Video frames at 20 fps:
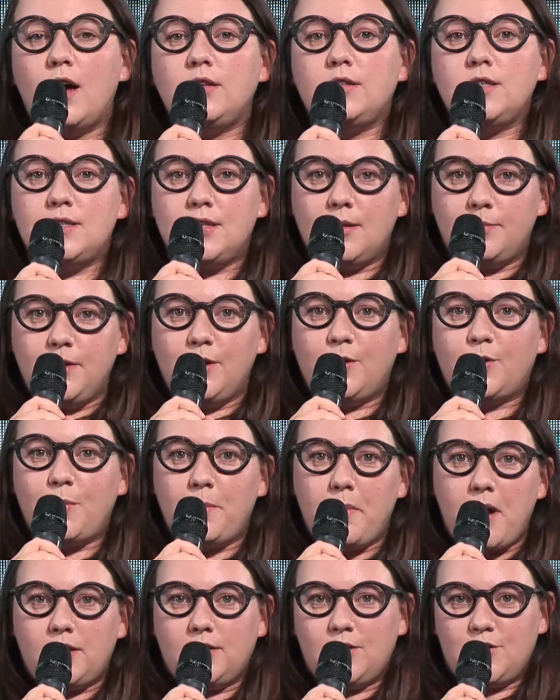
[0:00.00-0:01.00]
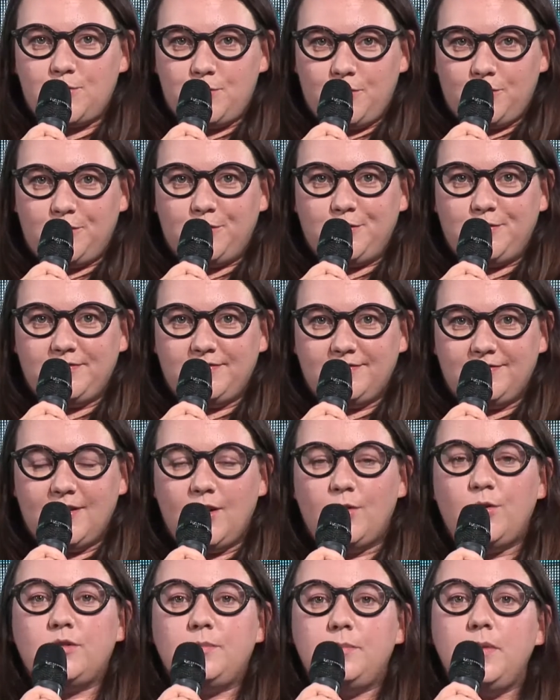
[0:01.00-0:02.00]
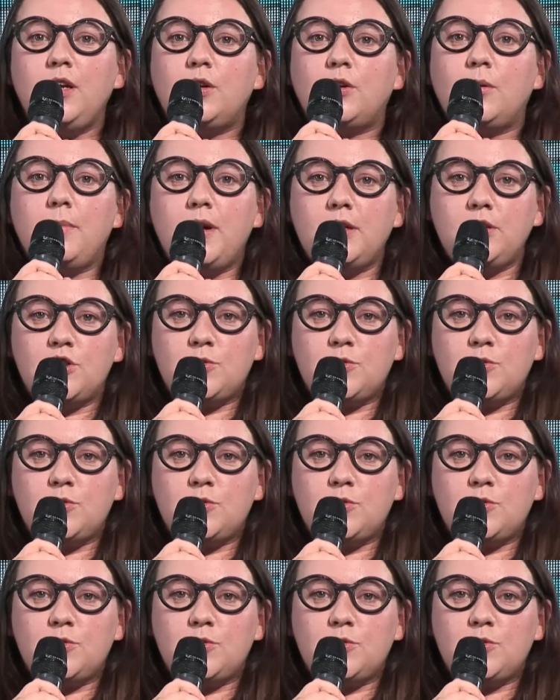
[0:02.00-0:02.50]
that you have to